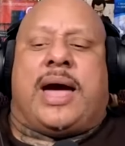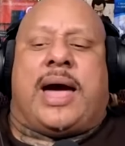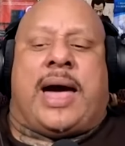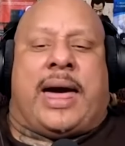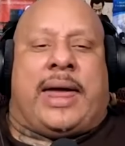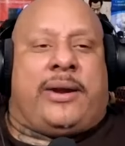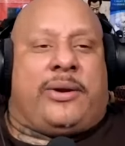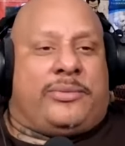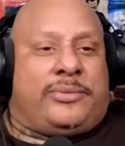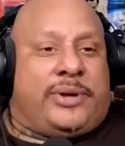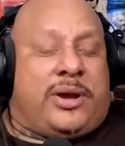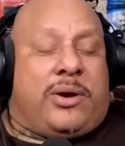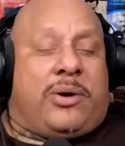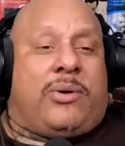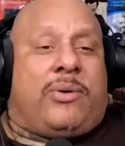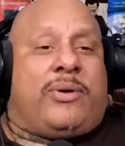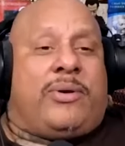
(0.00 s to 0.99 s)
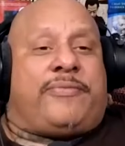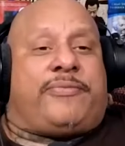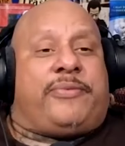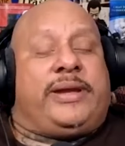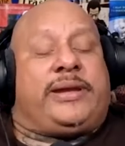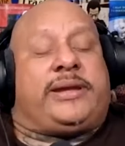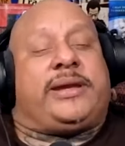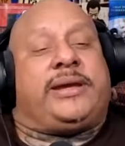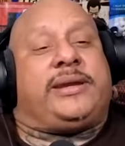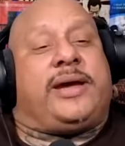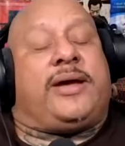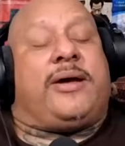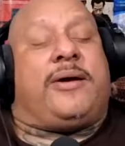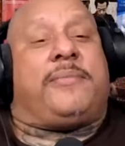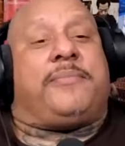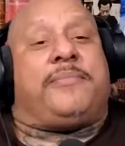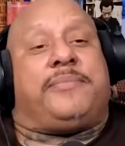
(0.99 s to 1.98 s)
I don't know we could
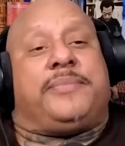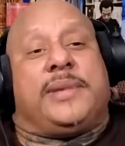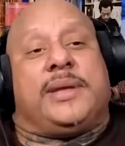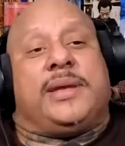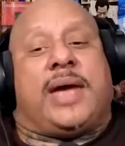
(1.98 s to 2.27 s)
um